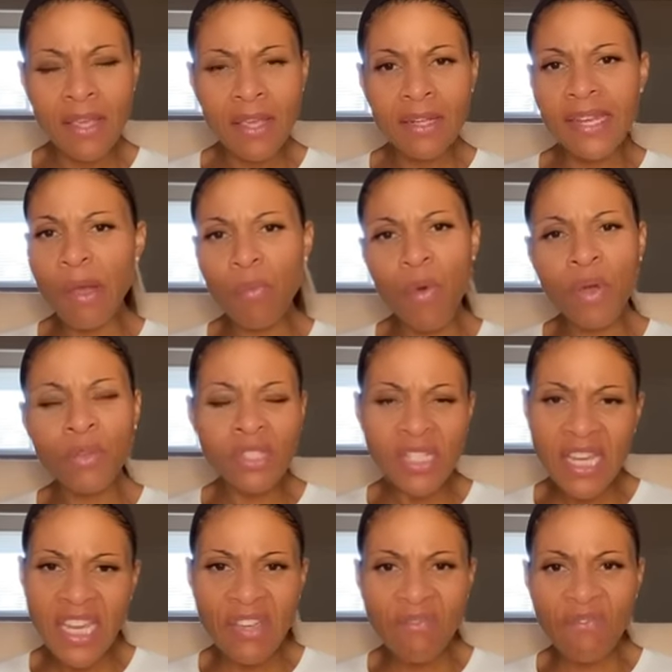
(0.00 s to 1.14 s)
that wants
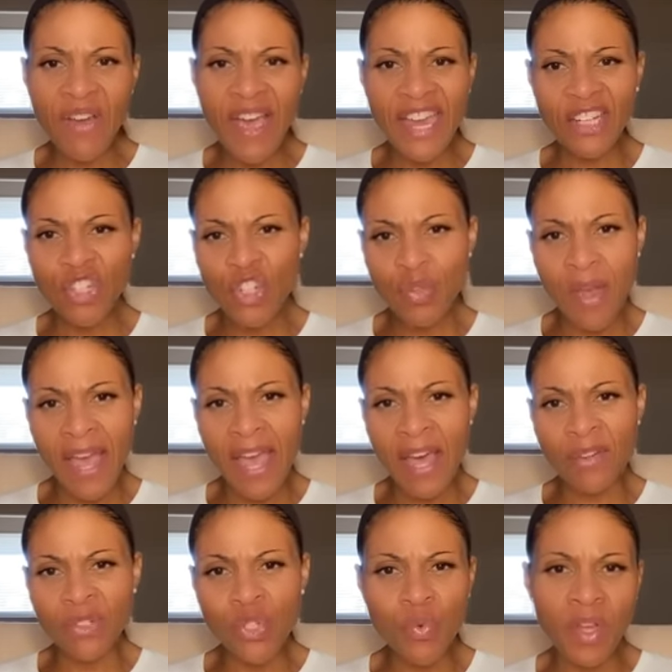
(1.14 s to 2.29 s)
to invite you
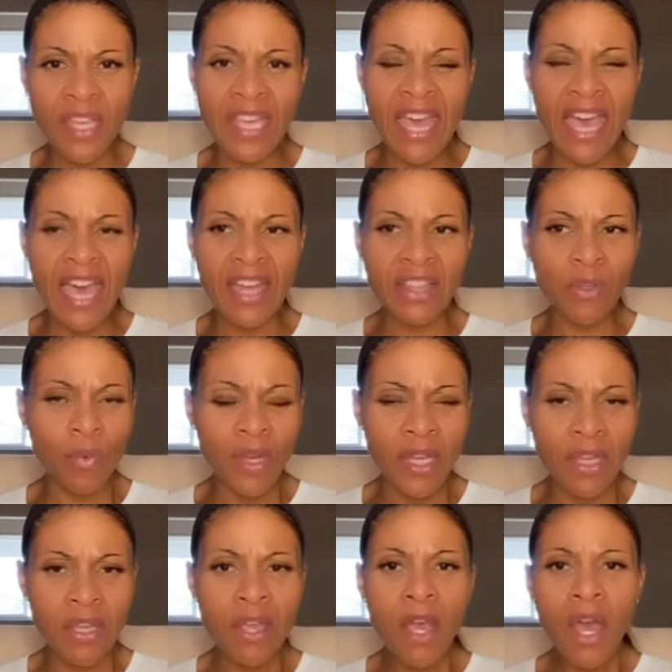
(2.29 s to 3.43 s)
out to a
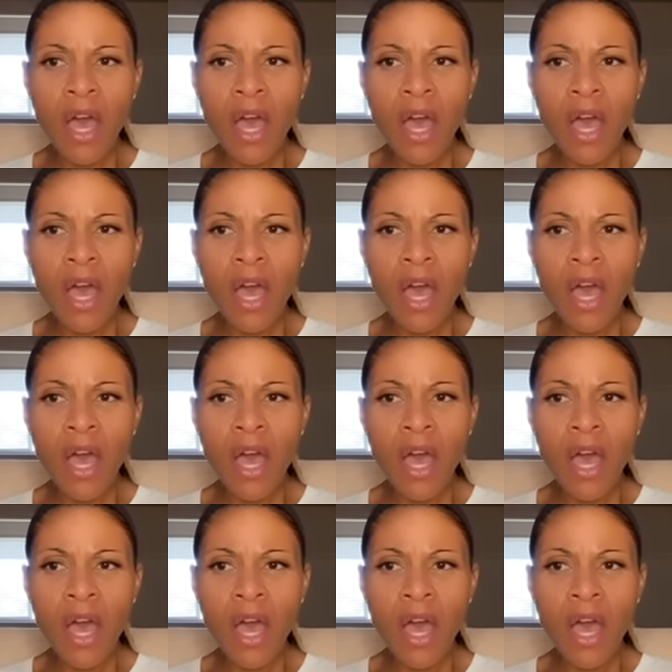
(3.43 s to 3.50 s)
gathering,